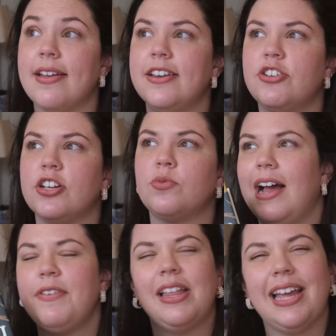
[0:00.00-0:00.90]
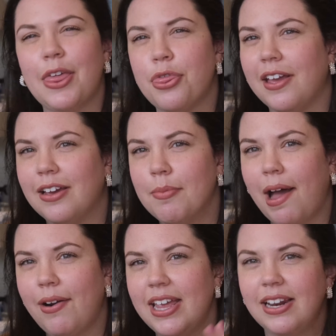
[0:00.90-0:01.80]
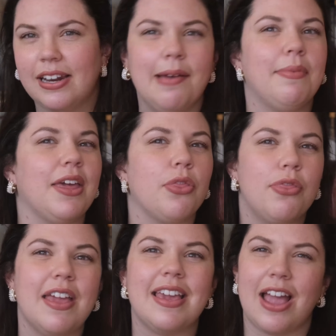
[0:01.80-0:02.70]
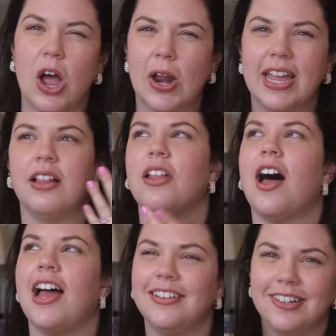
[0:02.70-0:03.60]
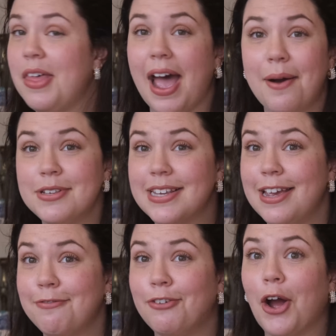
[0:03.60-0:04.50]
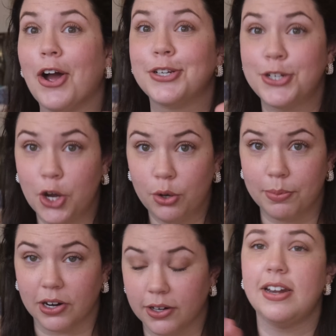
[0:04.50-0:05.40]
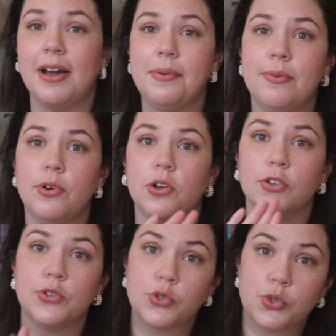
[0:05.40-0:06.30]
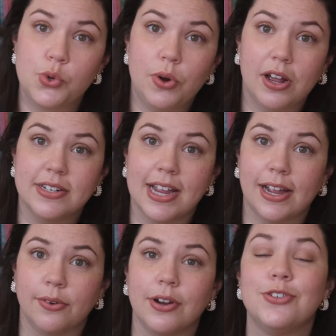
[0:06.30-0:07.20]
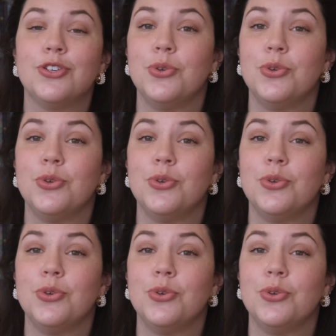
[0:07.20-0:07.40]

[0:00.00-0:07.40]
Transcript: It just, I feel like I think about it and I'm like thinking on it a lot. That was it for October. Now we will scoot on down to